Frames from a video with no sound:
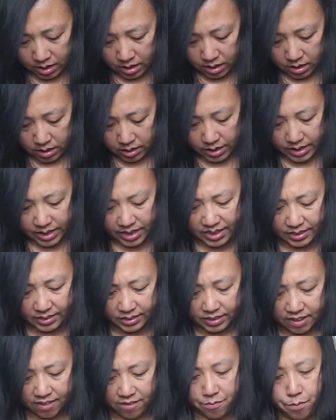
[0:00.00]
Hint
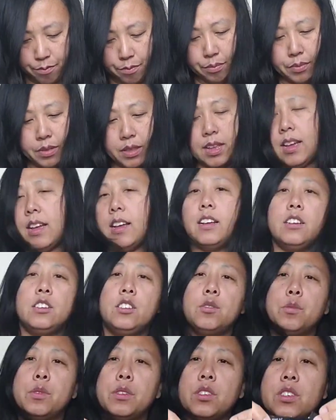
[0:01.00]
of Blush,
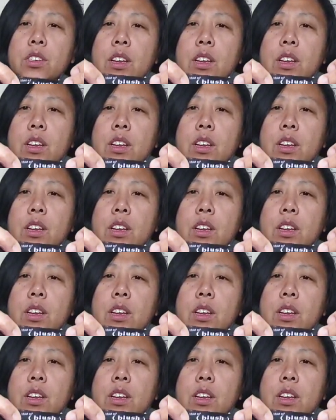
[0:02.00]
which